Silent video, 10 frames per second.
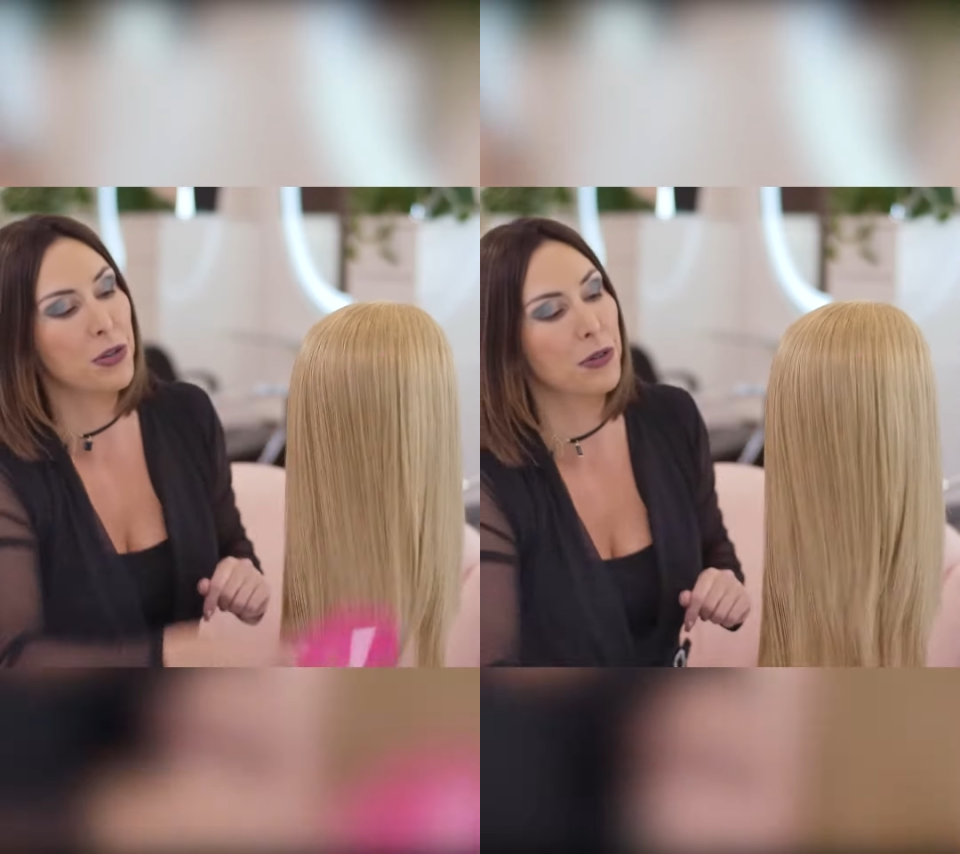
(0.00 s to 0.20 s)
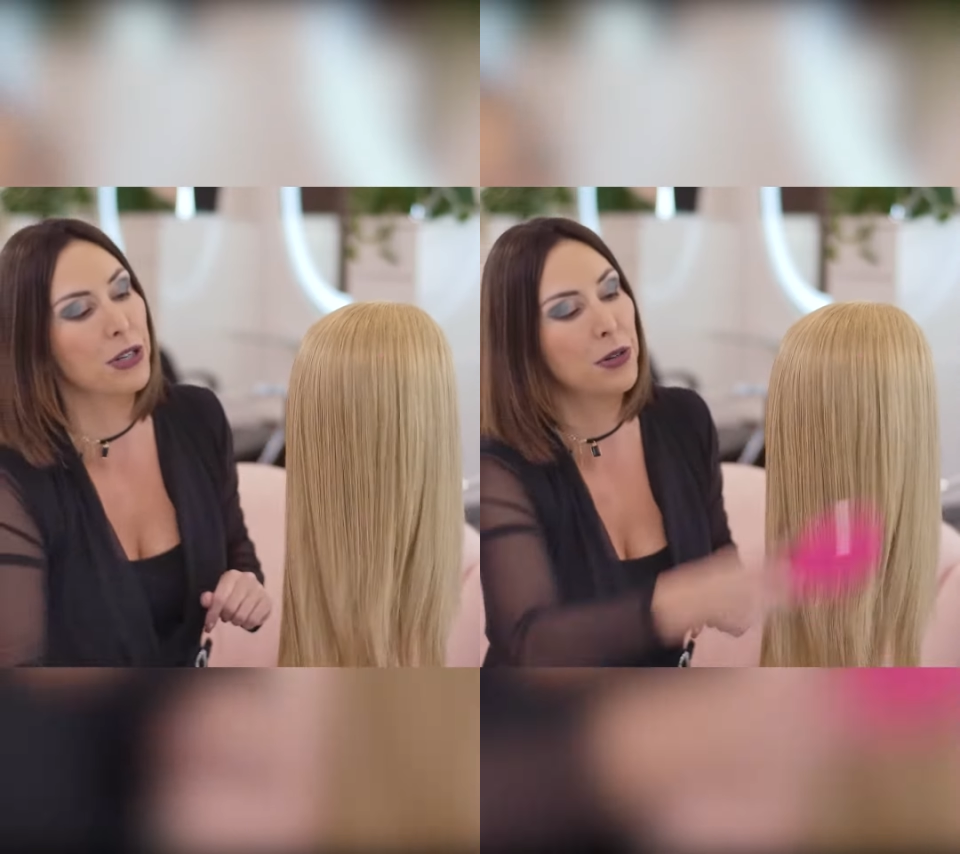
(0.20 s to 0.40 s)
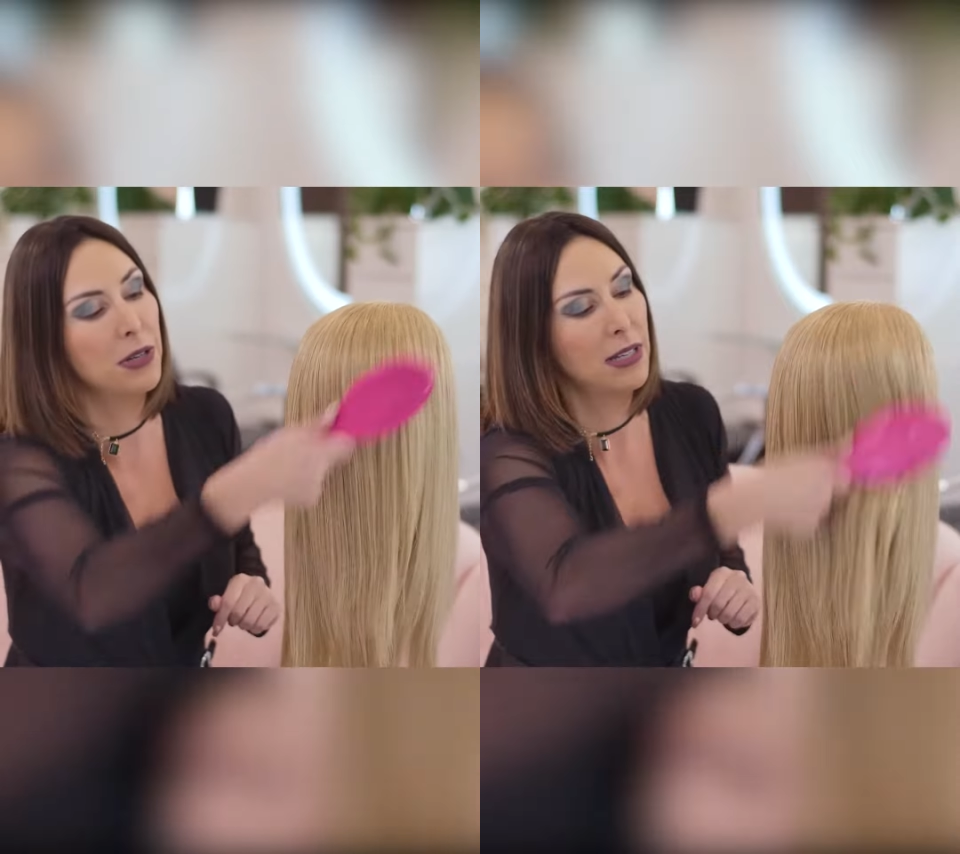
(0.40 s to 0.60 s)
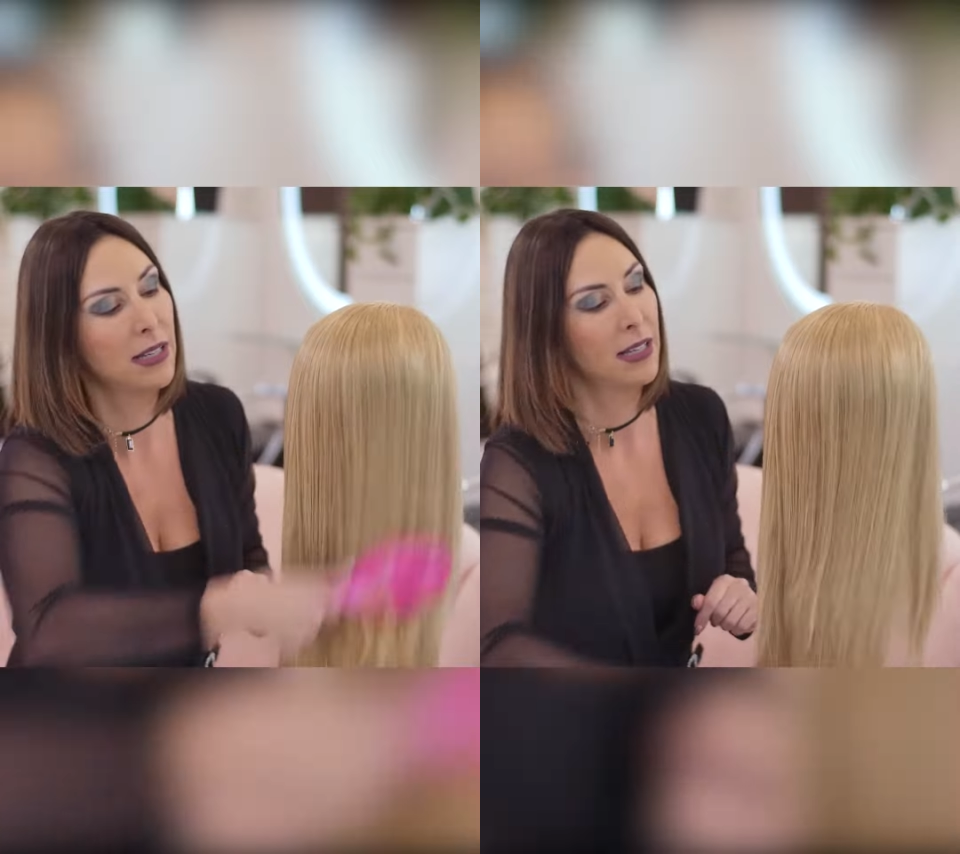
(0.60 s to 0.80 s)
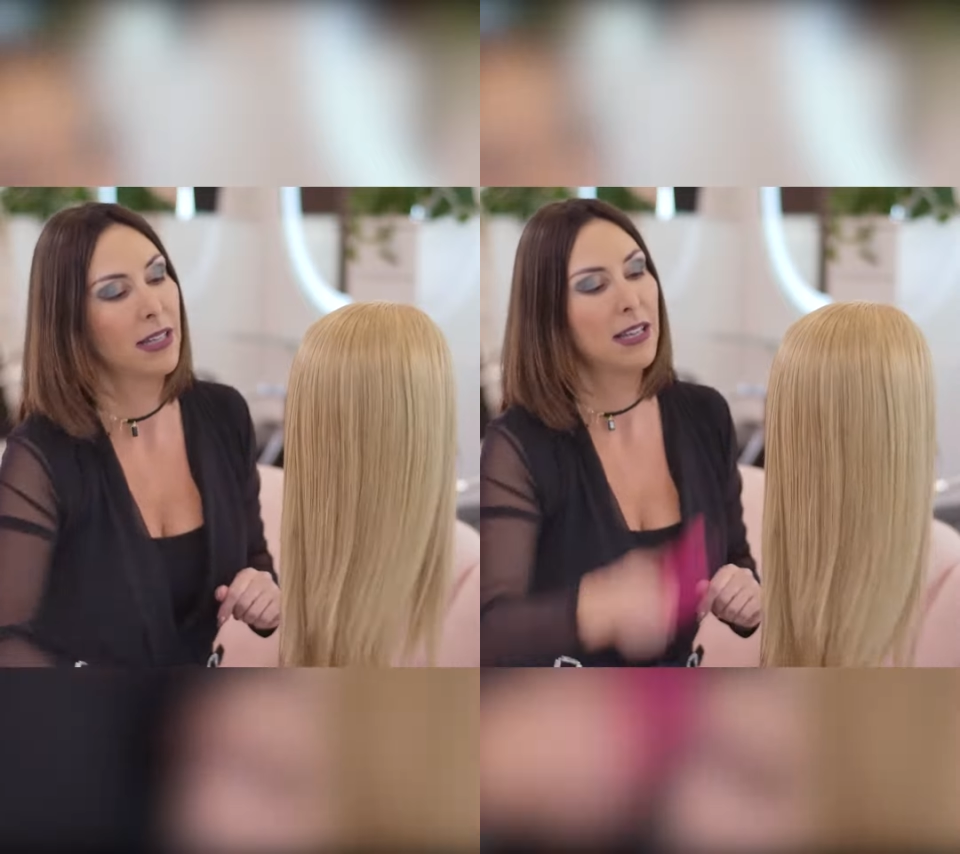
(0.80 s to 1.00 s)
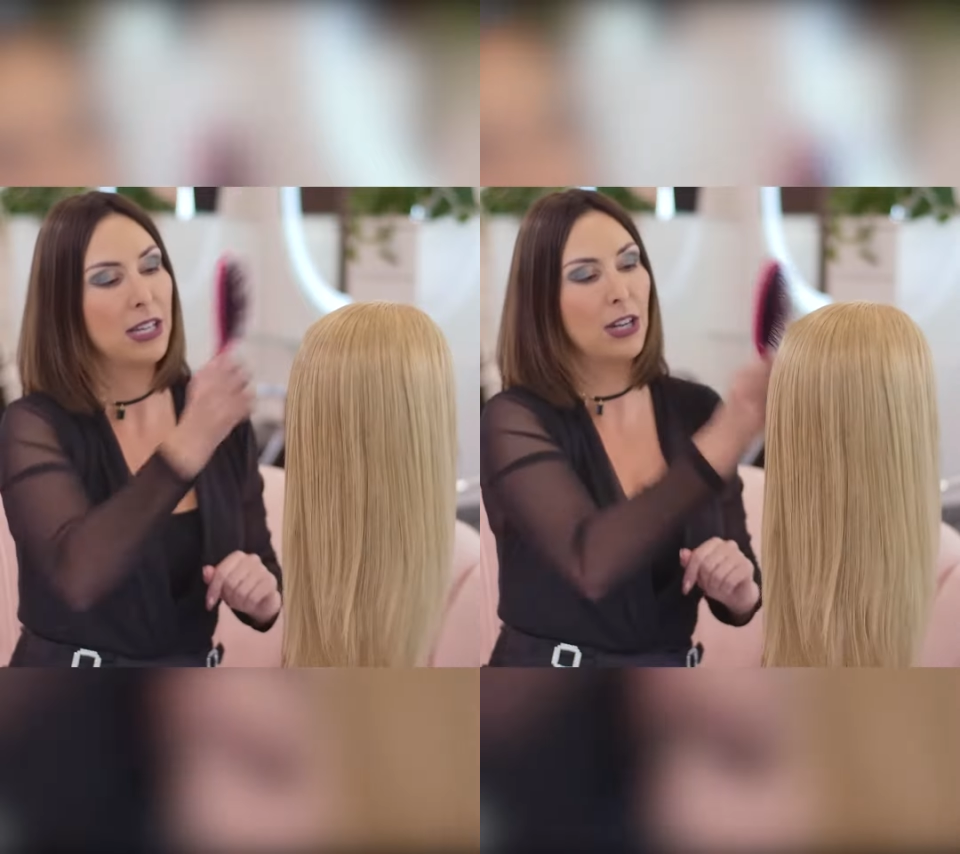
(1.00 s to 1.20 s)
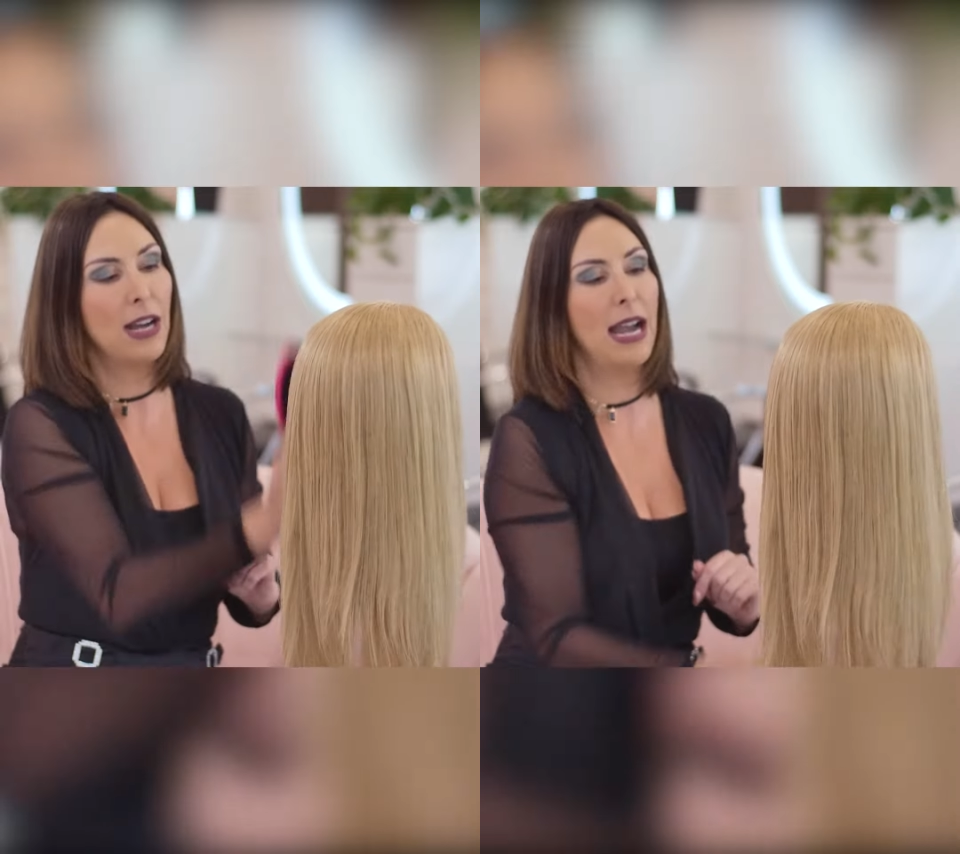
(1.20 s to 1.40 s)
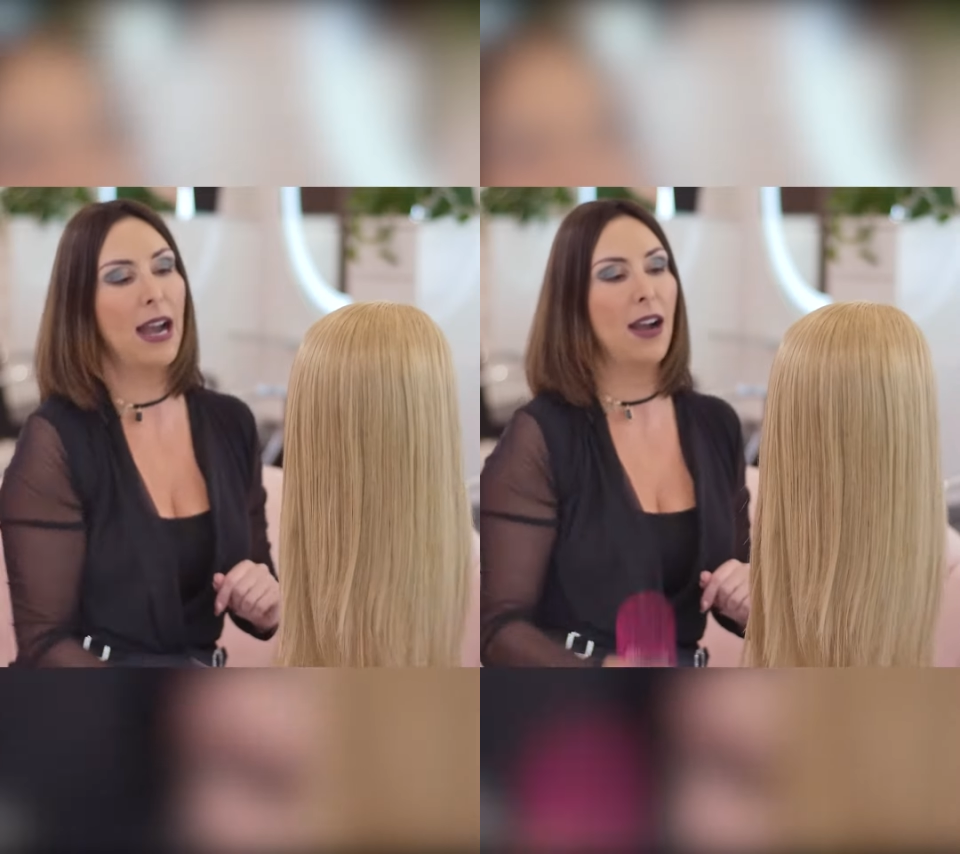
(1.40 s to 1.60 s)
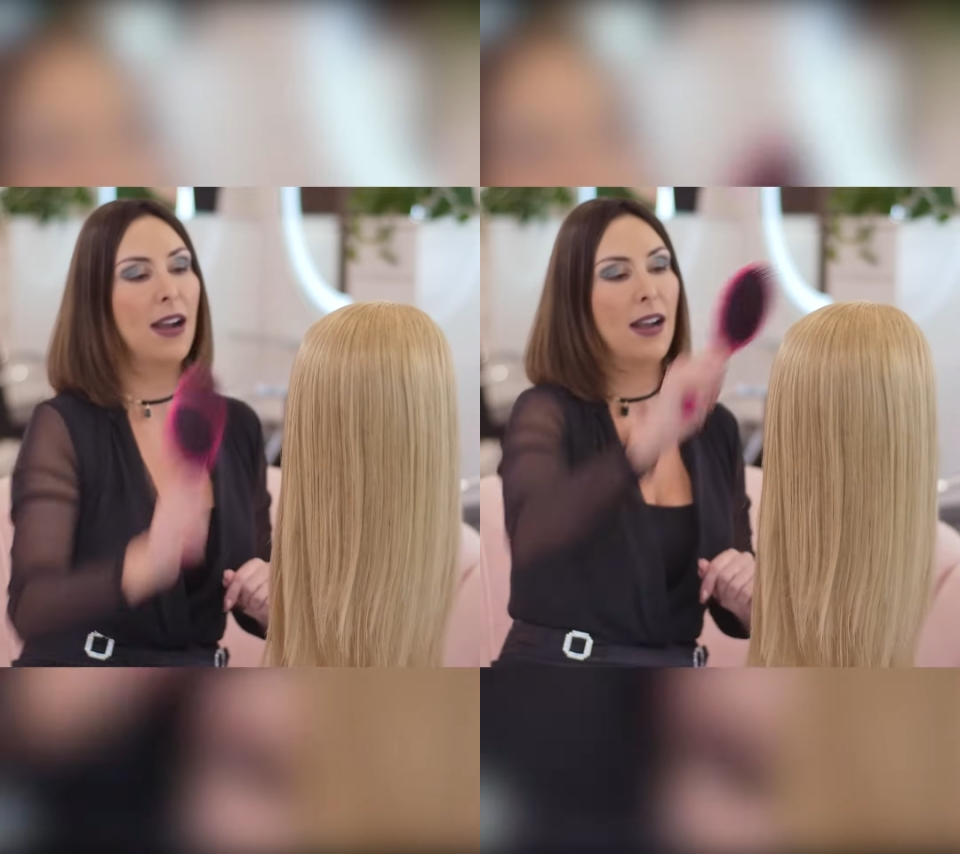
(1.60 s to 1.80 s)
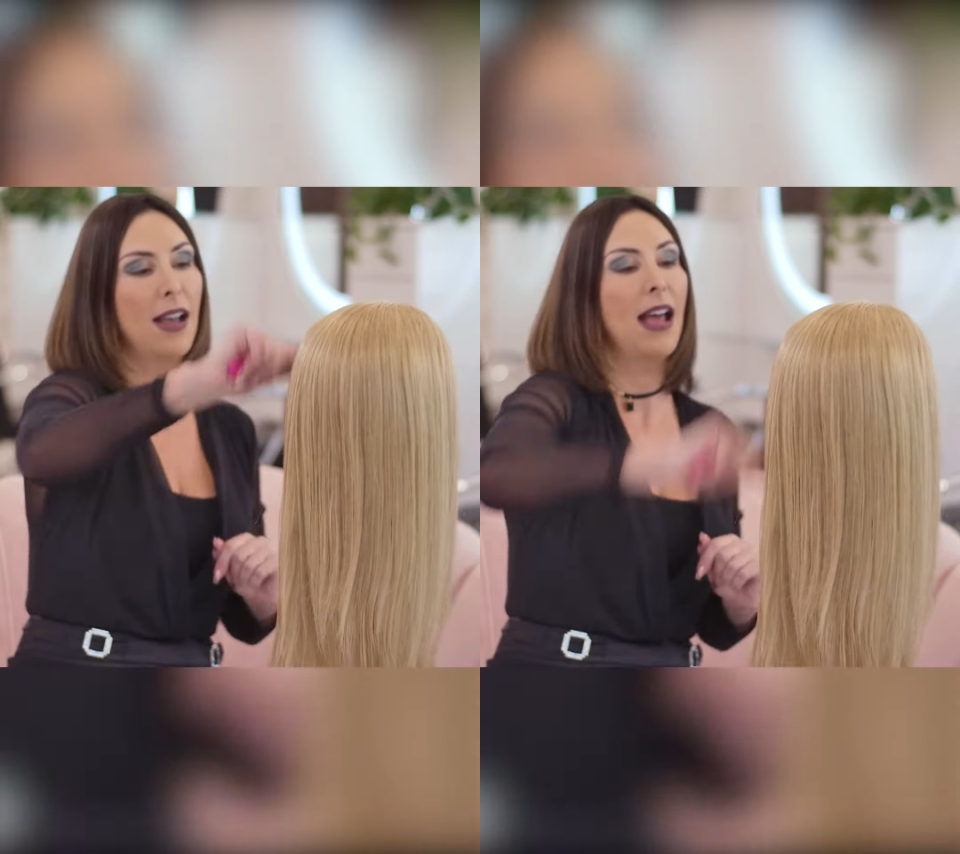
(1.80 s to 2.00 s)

through your hair,